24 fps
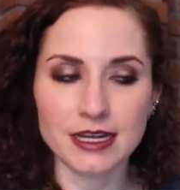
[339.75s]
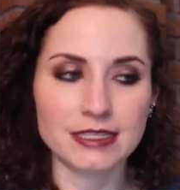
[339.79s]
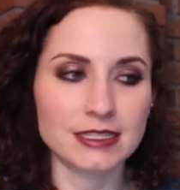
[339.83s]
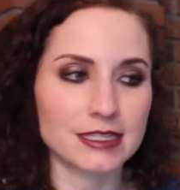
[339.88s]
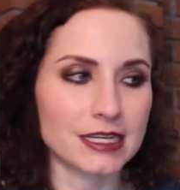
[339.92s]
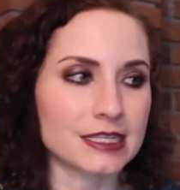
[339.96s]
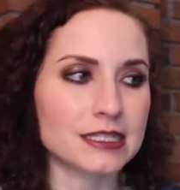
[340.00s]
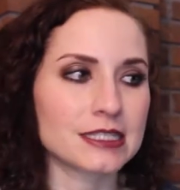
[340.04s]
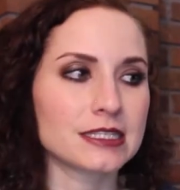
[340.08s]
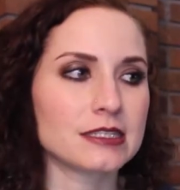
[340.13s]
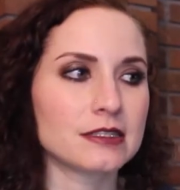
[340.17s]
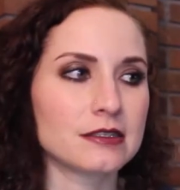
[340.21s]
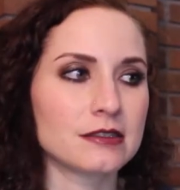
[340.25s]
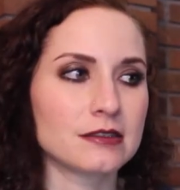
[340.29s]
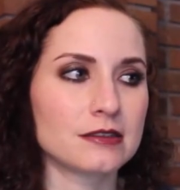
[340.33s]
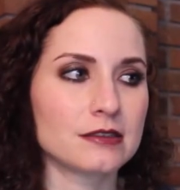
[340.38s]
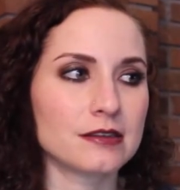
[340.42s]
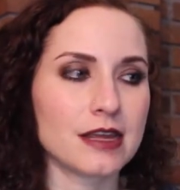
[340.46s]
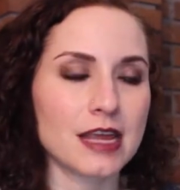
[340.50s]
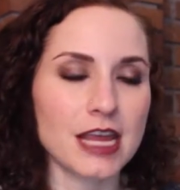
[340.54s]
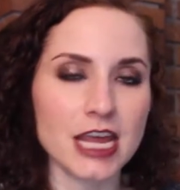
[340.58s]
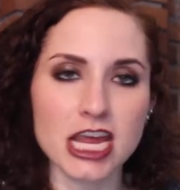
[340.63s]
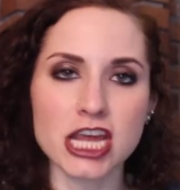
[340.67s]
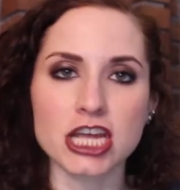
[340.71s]
It doesn't
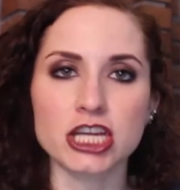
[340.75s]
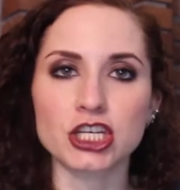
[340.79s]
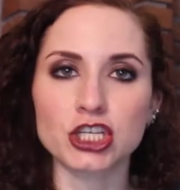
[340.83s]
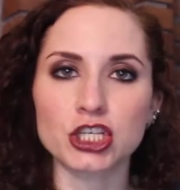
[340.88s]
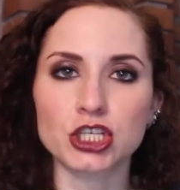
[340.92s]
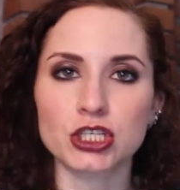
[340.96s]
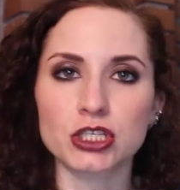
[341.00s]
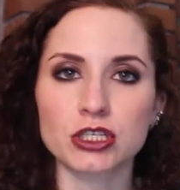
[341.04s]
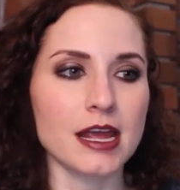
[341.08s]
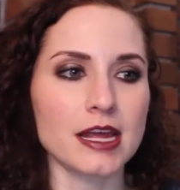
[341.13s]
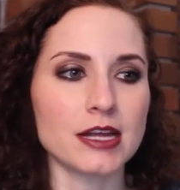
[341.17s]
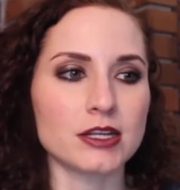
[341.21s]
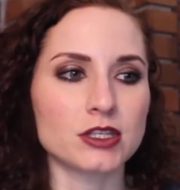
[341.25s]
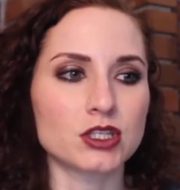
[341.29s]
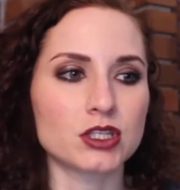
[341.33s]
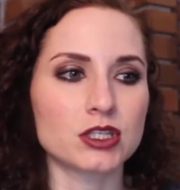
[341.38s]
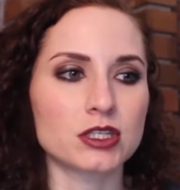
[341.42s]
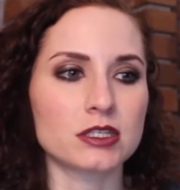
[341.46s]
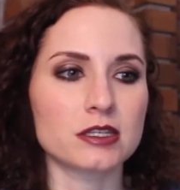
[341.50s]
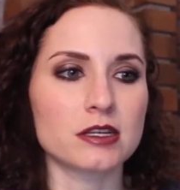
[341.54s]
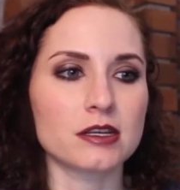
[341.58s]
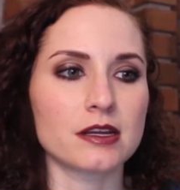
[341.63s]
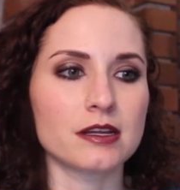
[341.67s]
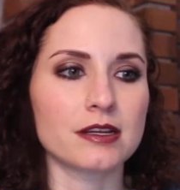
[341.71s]
itch.
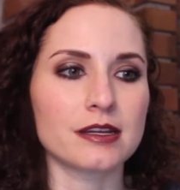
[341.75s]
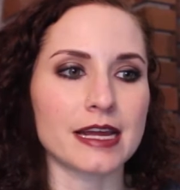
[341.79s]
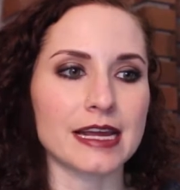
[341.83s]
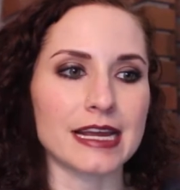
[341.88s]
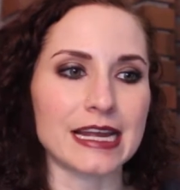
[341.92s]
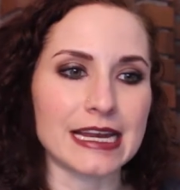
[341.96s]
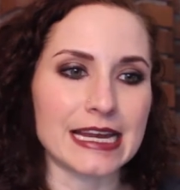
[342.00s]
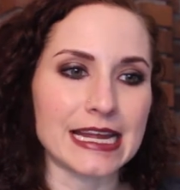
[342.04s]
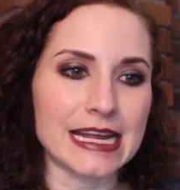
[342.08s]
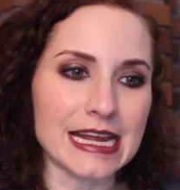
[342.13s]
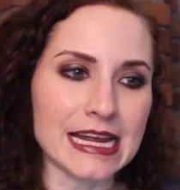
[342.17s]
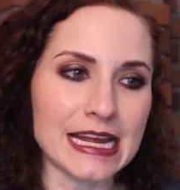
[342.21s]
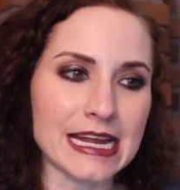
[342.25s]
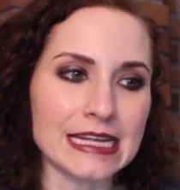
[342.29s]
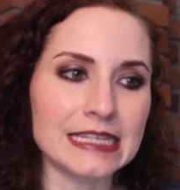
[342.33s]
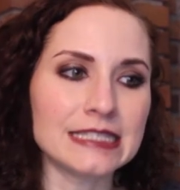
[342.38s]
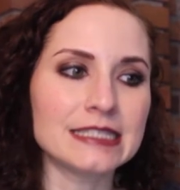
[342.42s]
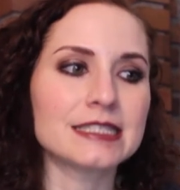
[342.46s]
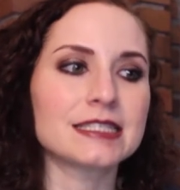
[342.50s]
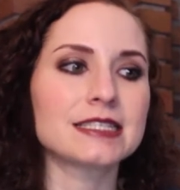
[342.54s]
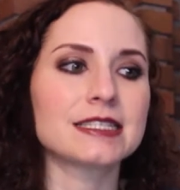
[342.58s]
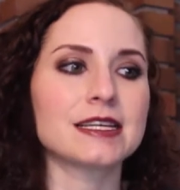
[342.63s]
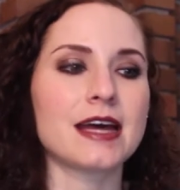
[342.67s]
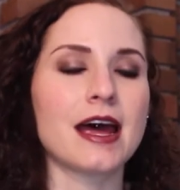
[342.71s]
It's like an
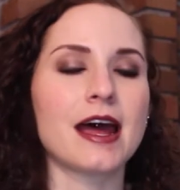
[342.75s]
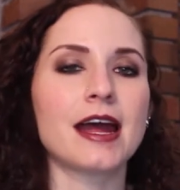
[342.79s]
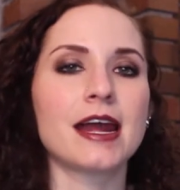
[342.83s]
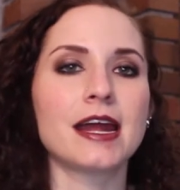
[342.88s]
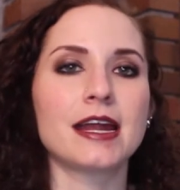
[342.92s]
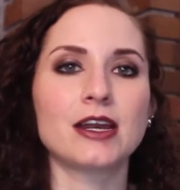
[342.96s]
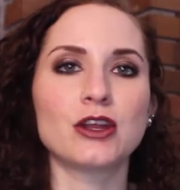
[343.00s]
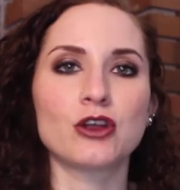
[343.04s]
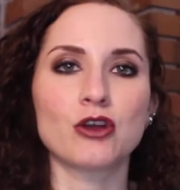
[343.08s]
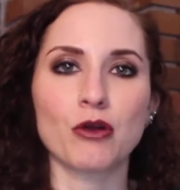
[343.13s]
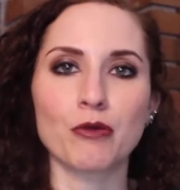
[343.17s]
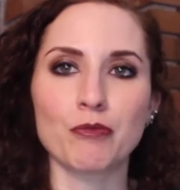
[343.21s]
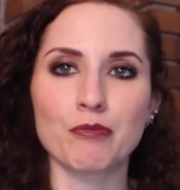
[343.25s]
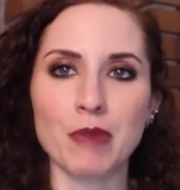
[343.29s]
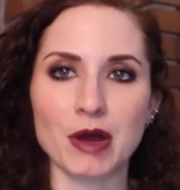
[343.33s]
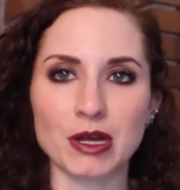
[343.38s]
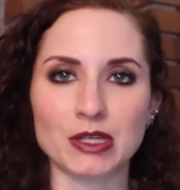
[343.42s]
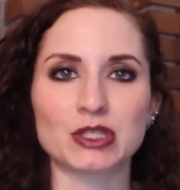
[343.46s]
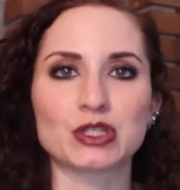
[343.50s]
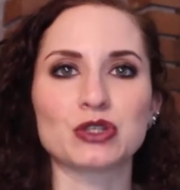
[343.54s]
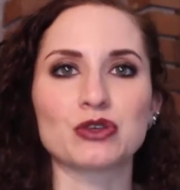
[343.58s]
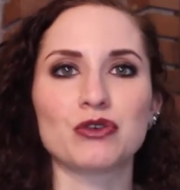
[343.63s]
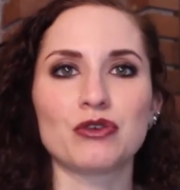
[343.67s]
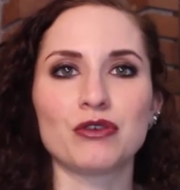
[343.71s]
inside your
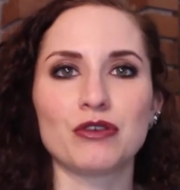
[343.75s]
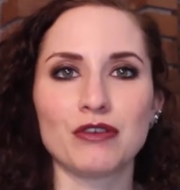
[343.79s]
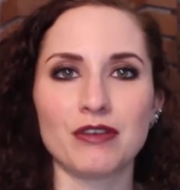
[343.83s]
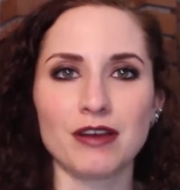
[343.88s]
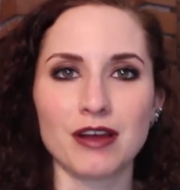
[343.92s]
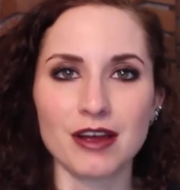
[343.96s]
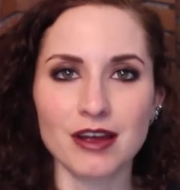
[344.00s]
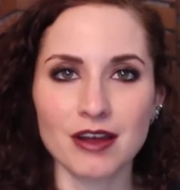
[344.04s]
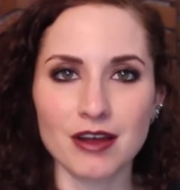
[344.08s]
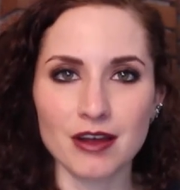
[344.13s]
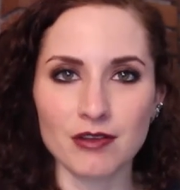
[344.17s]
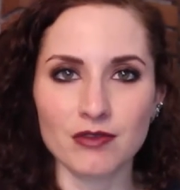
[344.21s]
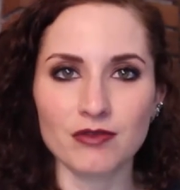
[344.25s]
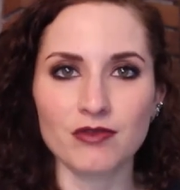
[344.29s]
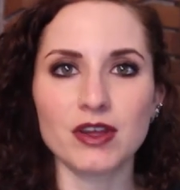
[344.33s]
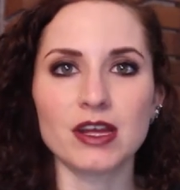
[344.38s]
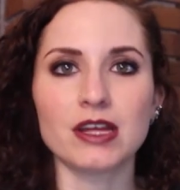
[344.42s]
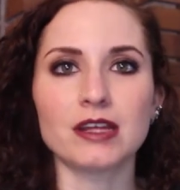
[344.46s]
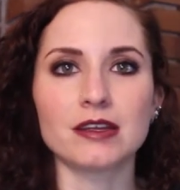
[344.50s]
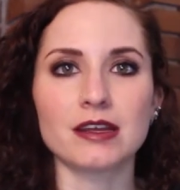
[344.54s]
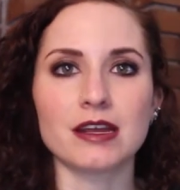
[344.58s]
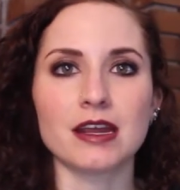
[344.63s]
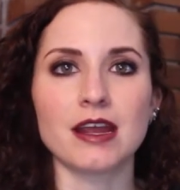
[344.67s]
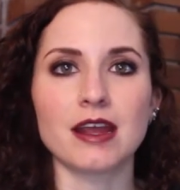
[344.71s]
muscle
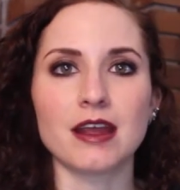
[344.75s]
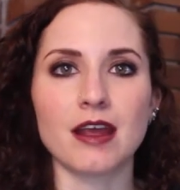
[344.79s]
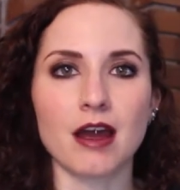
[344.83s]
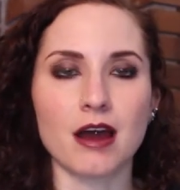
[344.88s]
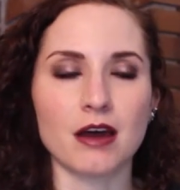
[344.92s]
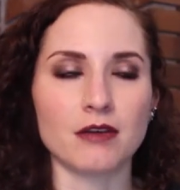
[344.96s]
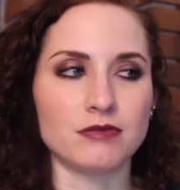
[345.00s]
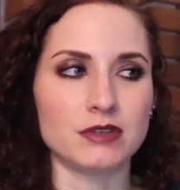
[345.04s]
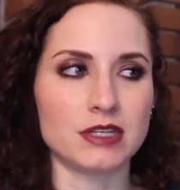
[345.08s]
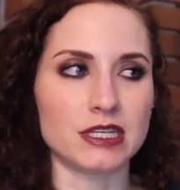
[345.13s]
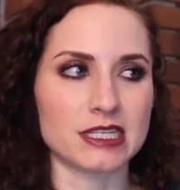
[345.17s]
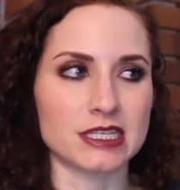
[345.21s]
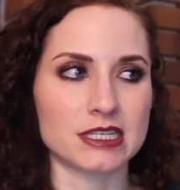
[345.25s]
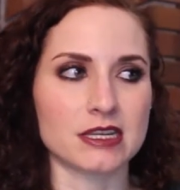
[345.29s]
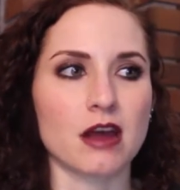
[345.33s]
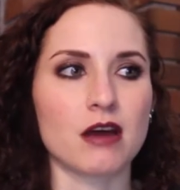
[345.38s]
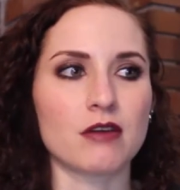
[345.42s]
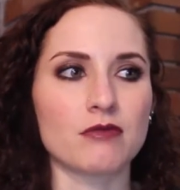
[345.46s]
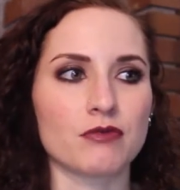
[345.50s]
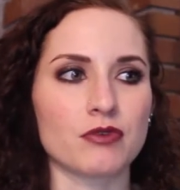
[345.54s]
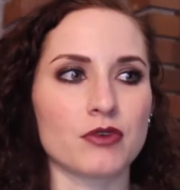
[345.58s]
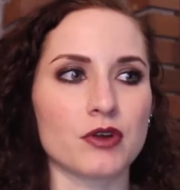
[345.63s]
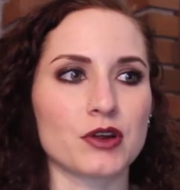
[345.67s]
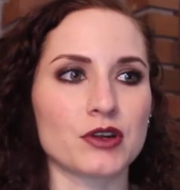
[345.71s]
feeling of
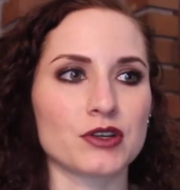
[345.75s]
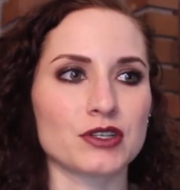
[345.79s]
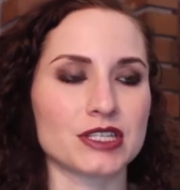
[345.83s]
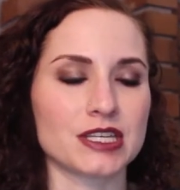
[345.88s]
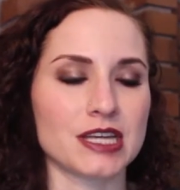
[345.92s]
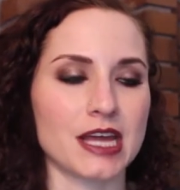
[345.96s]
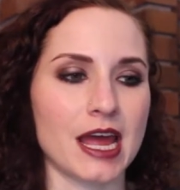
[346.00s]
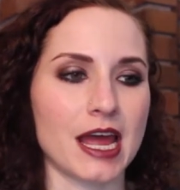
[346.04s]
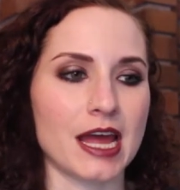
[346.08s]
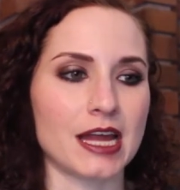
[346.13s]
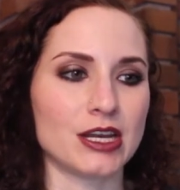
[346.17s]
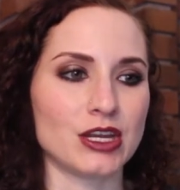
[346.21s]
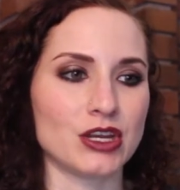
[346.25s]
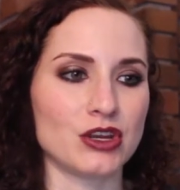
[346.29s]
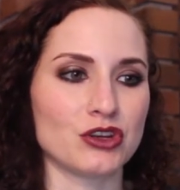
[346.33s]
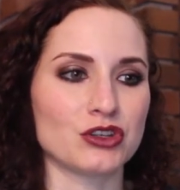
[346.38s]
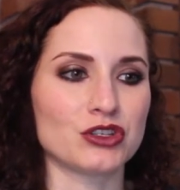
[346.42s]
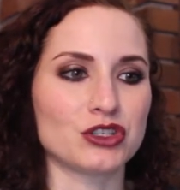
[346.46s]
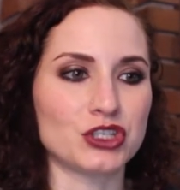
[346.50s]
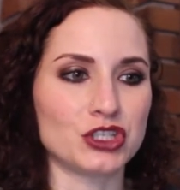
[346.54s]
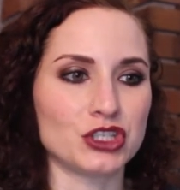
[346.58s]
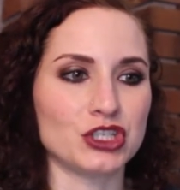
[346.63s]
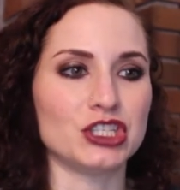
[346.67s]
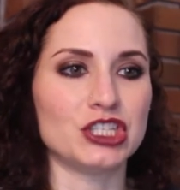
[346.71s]
discomfort, and
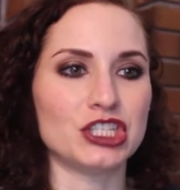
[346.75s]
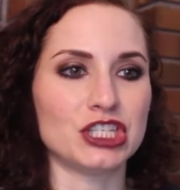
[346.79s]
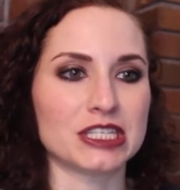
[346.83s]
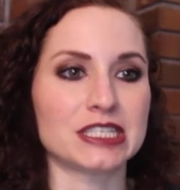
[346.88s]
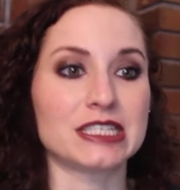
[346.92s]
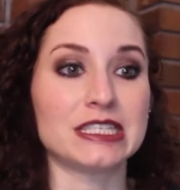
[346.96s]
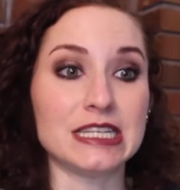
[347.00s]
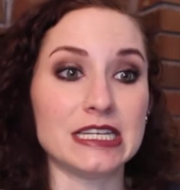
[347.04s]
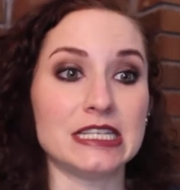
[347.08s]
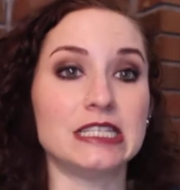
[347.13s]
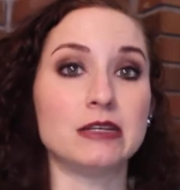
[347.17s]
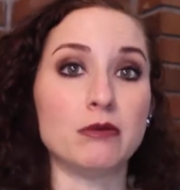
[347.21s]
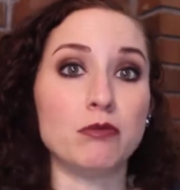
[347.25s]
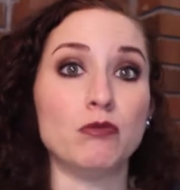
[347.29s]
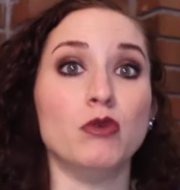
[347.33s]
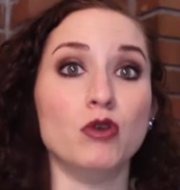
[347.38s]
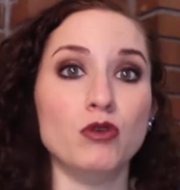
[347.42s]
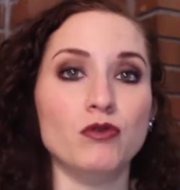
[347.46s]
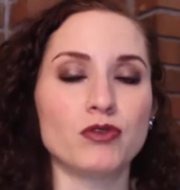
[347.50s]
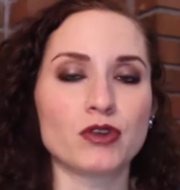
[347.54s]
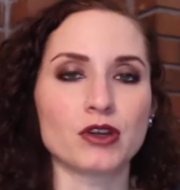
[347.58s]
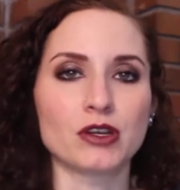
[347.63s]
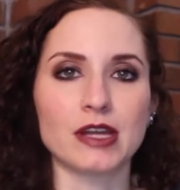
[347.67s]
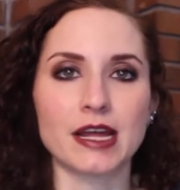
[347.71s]
you just need to
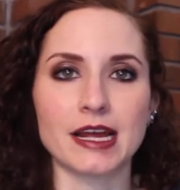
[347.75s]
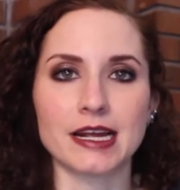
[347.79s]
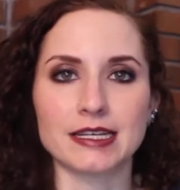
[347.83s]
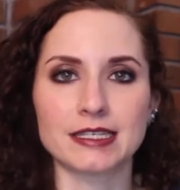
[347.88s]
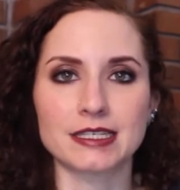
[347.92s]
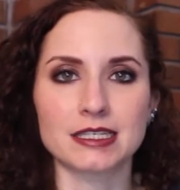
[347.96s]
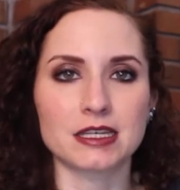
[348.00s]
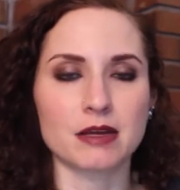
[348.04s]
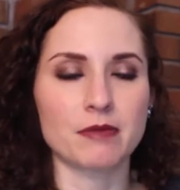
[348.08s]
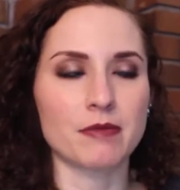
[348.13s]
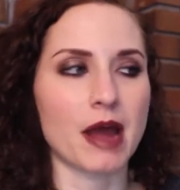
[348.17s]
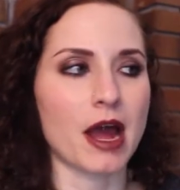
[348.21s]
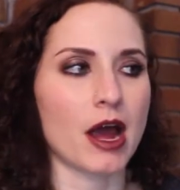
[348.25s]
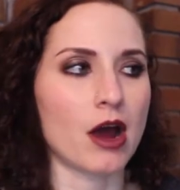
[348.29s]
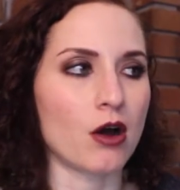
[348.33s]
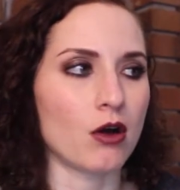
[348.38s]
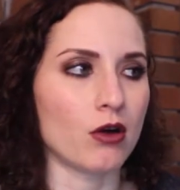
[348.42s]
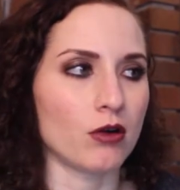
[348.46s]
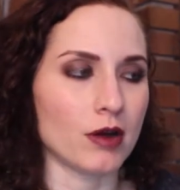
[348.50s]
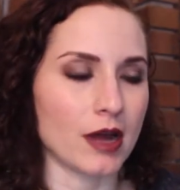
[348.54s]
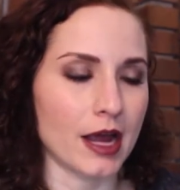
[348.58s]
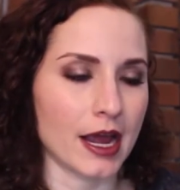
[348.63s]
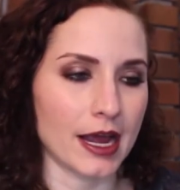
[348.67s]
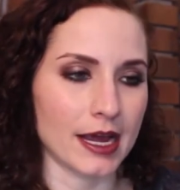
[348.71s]
move your legs somehow.